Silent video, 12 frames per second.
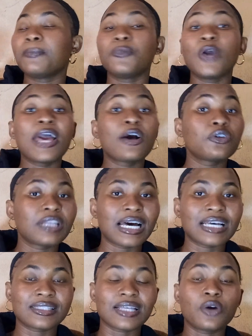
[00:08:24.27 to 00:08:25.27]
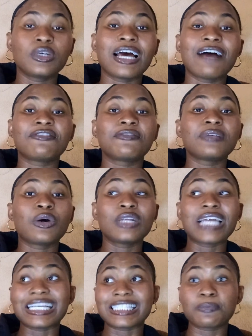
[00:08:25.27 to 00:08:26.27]
elders that God
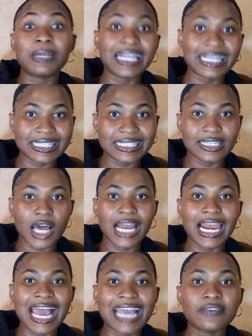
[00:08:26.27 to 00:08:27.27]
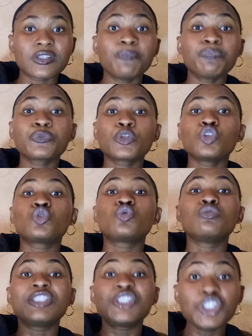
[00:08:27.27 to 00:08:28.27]
has placed in our lives to
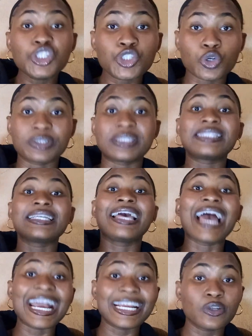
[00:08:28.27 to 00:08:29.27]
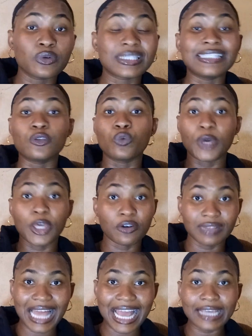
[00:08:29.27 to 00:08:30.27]
teach us, to guide us in the way of
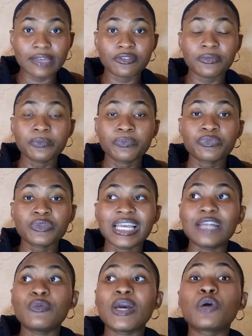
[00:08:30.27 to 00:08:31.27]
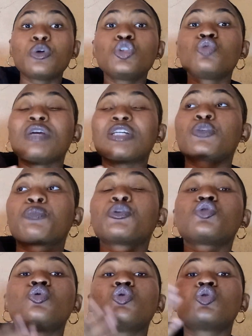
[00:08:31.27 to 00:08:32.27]
life. And we are
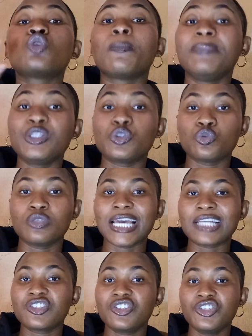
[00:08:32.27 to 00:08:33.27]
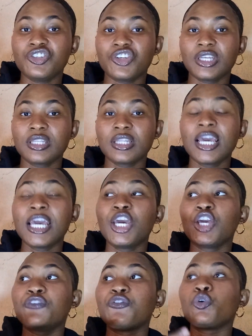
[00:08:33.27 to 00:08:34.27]
supposed to submit to their teaching.
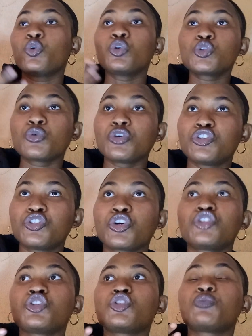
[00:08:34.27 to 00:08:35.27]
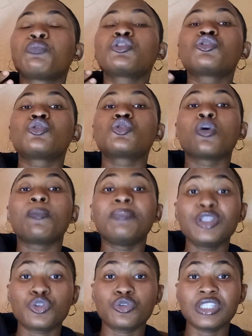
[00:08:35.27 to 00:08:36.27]
If you go to a church, you're supposed to
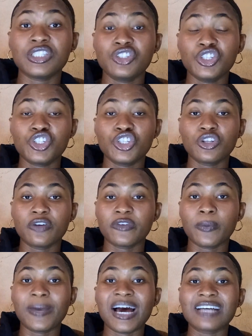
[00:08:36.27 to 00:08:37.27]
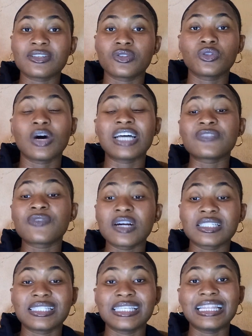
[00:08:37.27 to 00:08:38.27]
submit to the teaching of your pastor as far
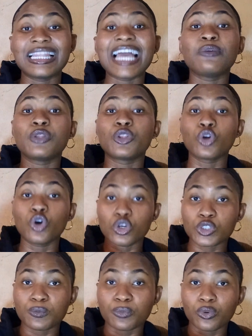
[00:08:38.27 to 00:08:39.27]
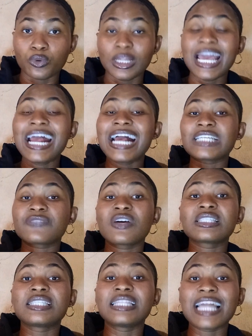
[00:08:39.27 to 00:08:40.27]
as it's in line with the gospel, as far
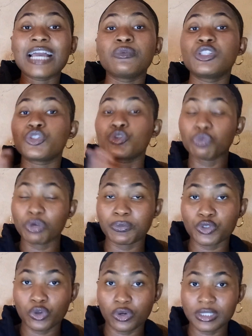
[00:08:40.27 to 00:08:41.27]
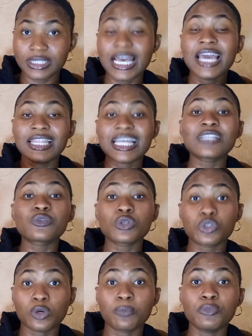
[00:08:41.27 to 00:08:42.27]
as it's in line with the scriptures. That's what
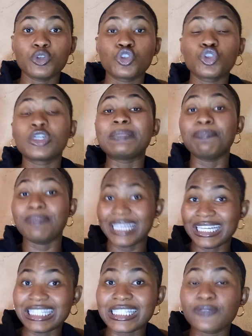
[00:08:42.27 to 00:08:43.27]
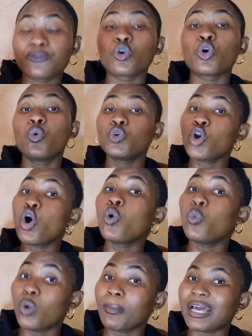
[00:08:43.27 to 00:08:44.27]
submission means for a young
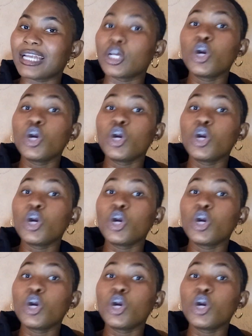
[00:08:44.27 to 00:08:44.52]
woman